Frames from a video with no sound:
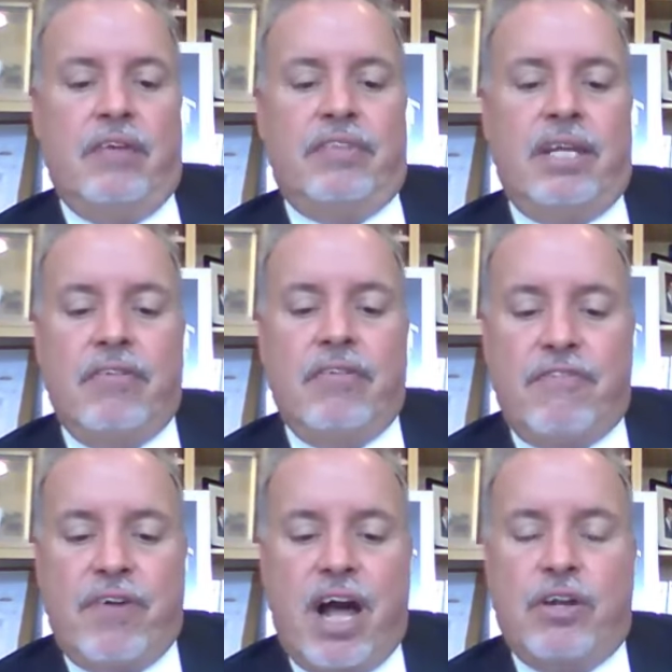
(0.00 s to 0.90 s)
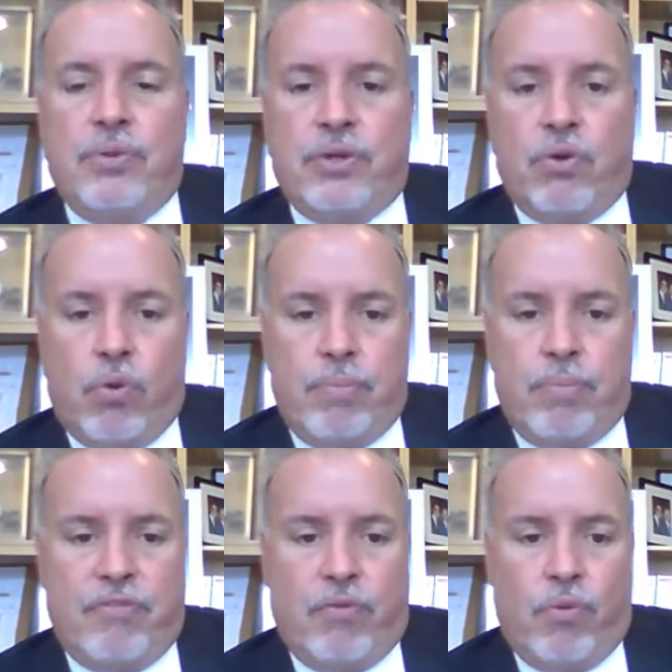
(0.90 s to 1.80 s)
if they didn't follow the
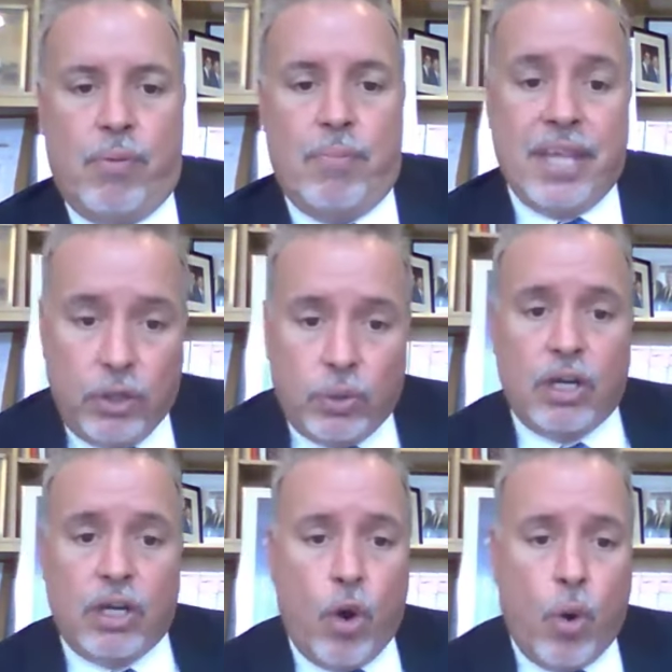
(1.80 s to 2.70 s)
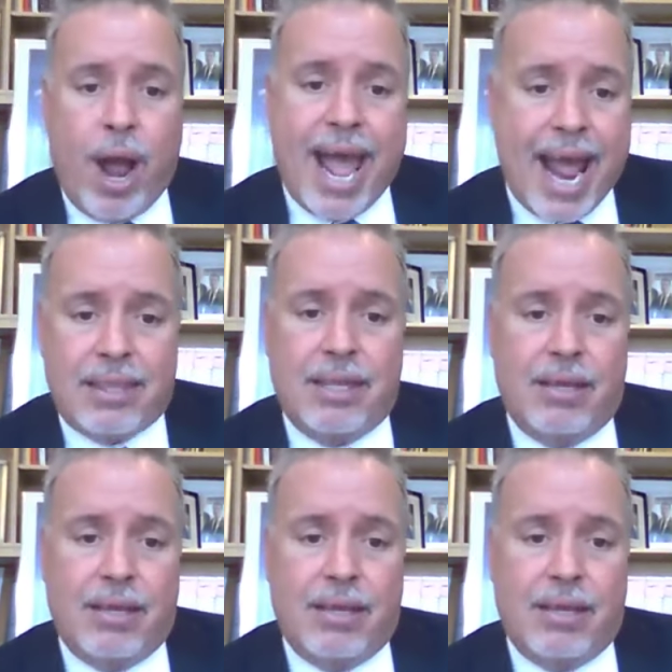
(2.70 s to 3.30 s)
corporate form, then you can go at